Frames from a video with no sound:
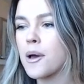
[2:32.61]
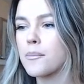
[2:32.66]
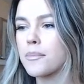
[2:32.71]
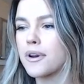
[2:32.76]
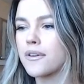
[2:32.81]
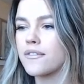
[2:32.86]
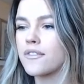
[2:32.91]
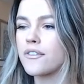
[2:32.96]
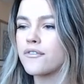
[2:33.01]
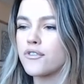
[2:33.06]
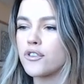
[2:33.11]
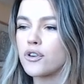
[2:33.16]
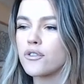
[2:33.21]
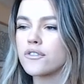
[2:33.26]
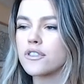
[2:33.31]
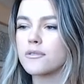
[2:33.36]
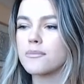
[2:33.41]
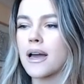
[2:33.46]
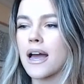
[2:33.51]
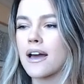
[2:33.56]
But if a few
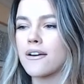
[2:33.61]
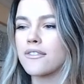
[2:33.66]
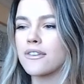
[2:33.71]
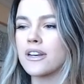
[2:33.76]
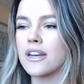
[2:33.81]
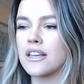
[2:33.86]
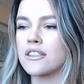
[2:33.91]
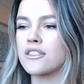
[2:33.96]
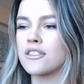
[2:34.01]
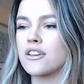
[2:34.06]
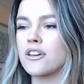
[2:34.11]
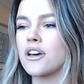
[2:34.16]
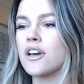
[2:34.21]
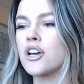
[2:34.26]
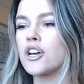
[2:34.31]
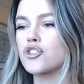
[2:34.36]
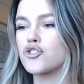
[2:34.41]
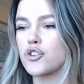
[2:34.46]
of them have it in the